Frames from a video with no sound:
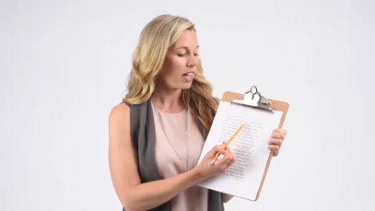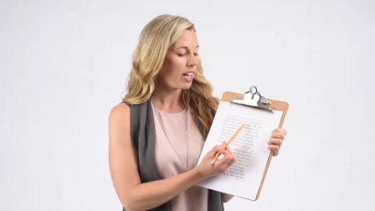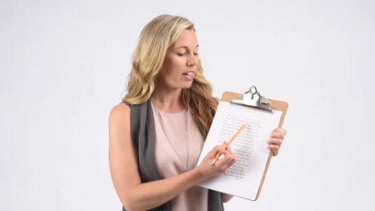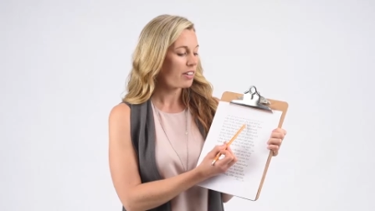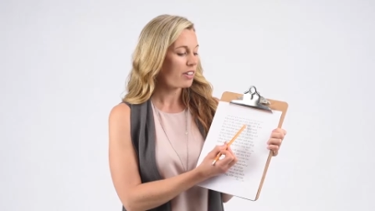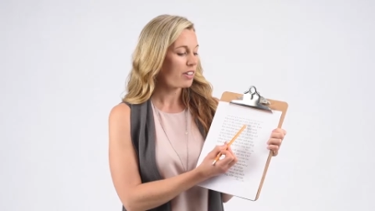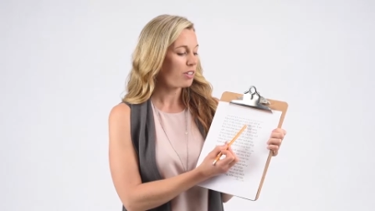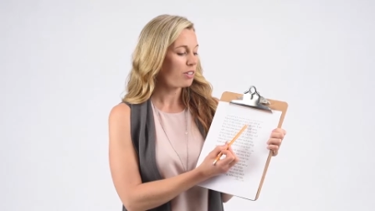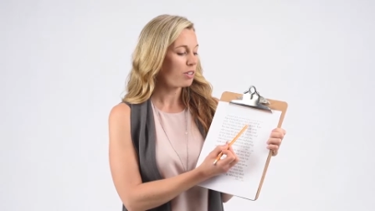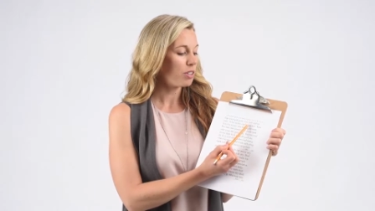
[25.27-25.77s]

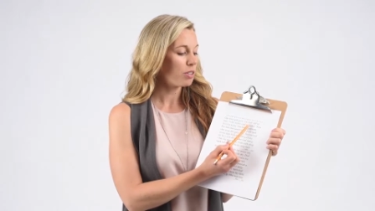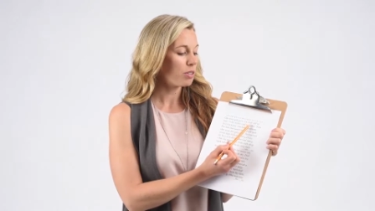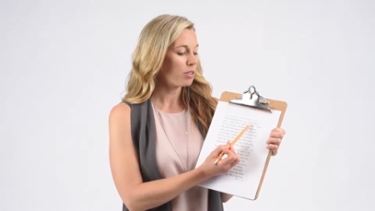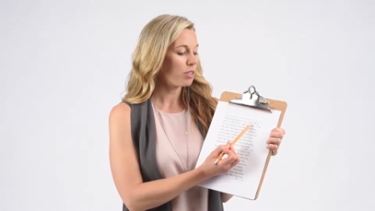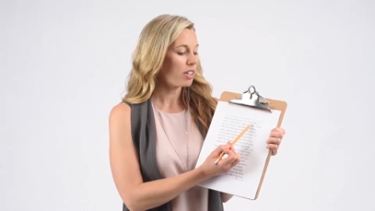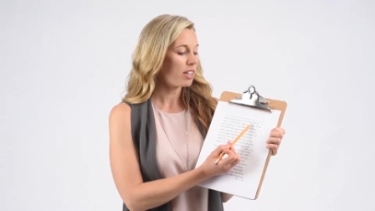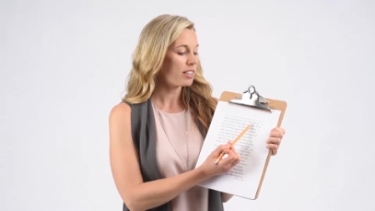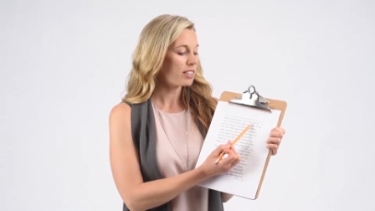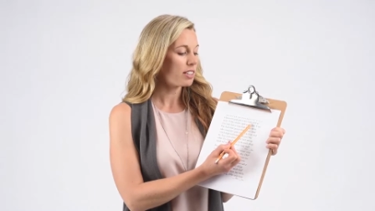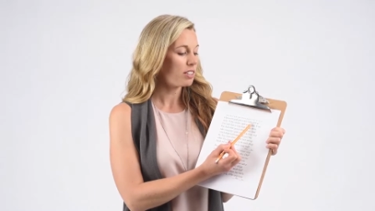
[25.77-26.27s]
and then you go
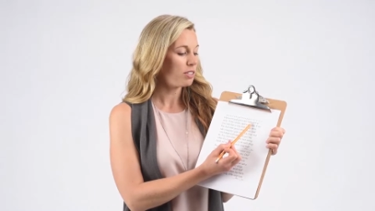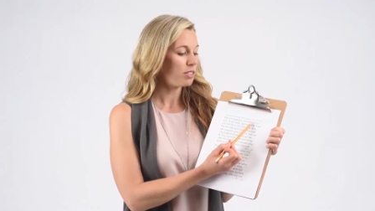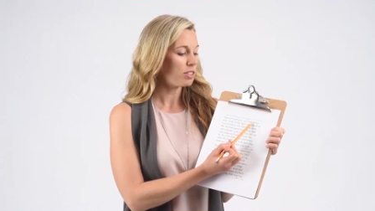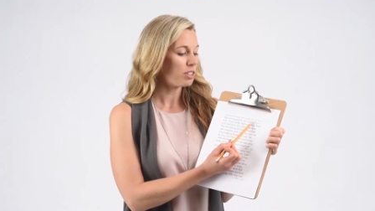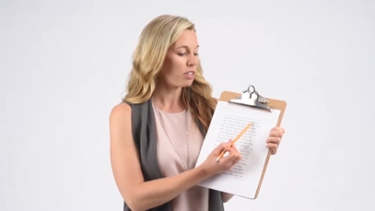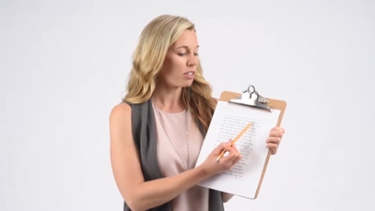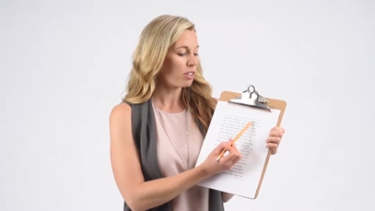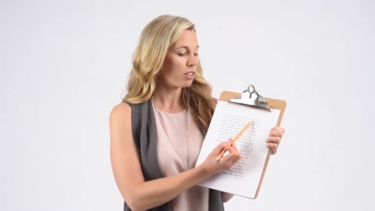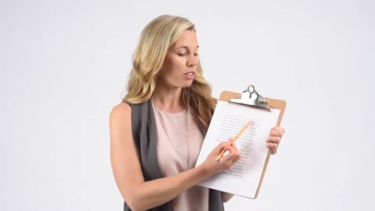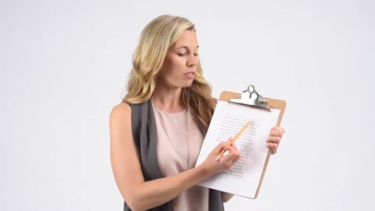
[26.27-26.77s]
across and you
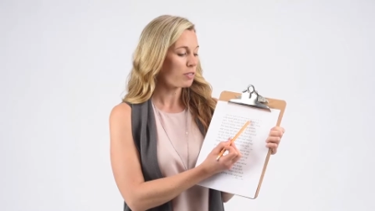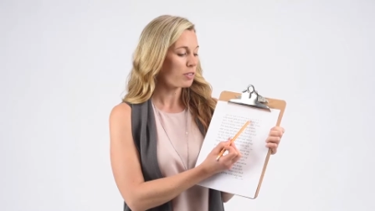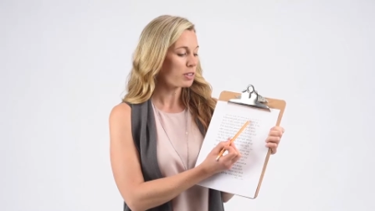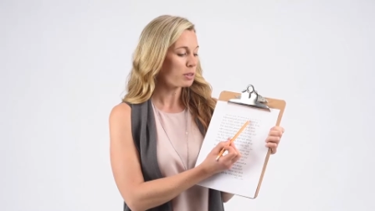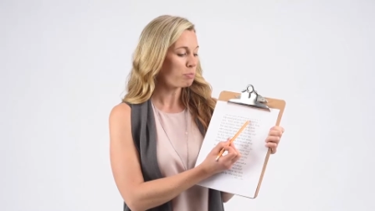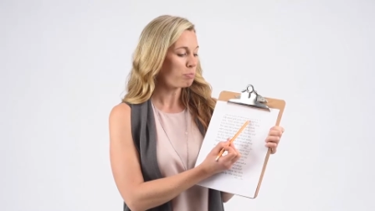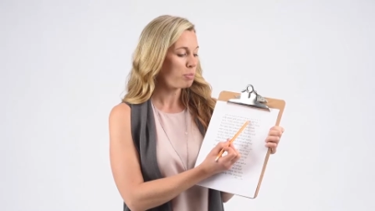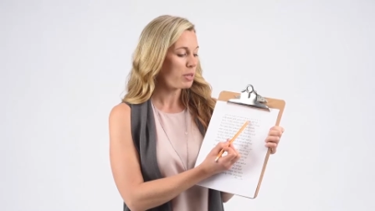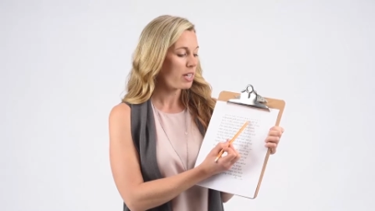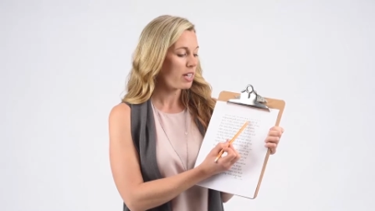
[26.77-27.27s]
circle the
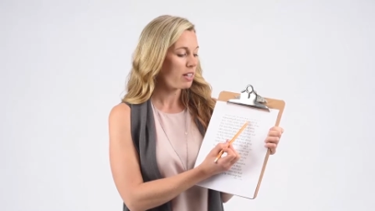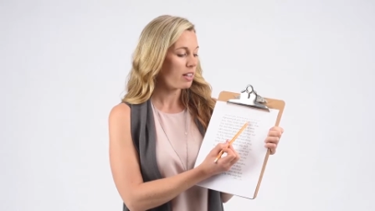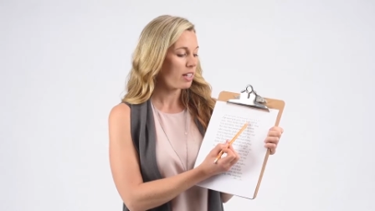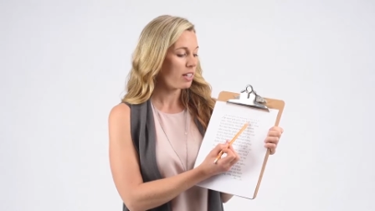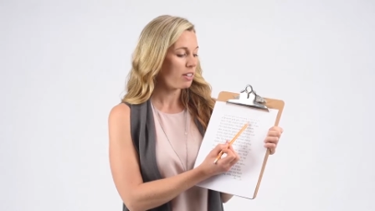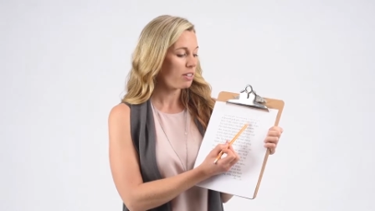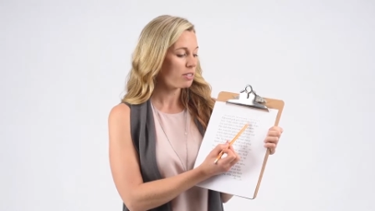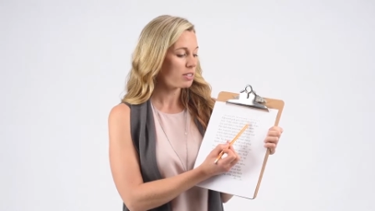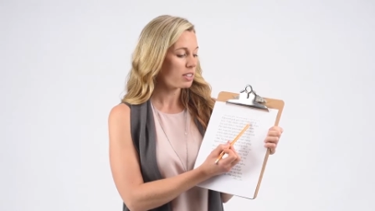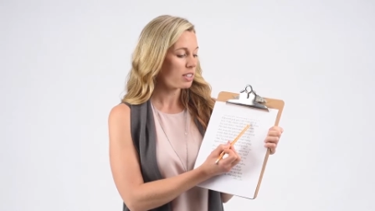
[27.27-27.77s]
first B
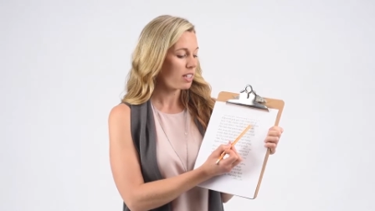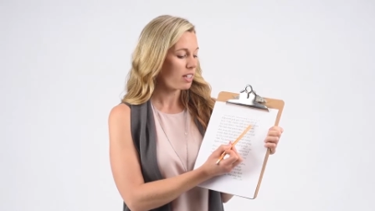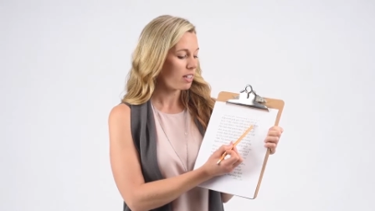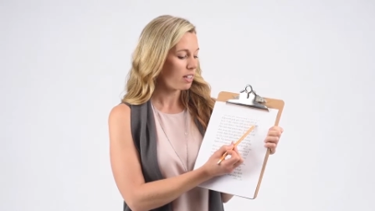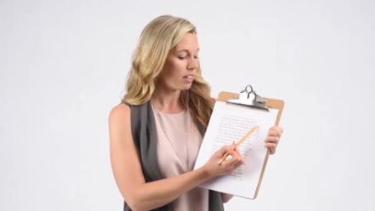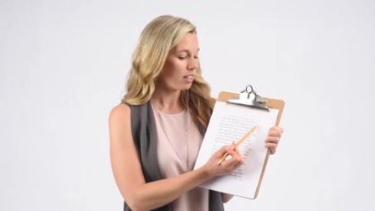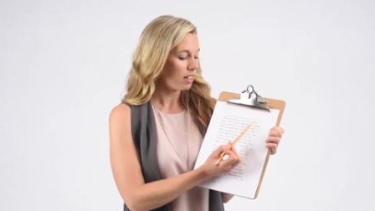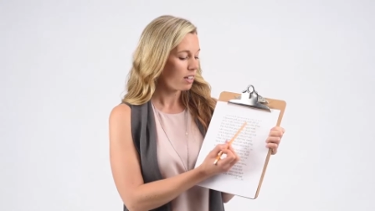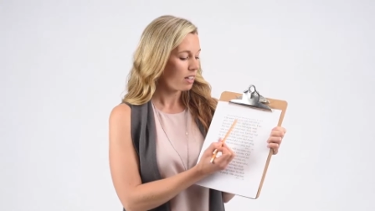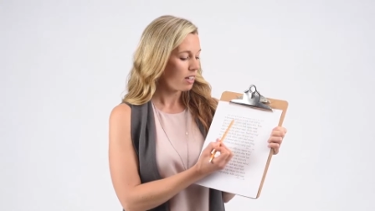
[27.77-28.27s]
that you
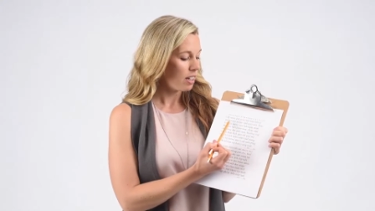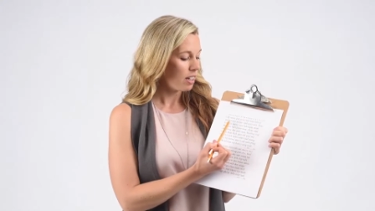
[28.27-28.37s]
see,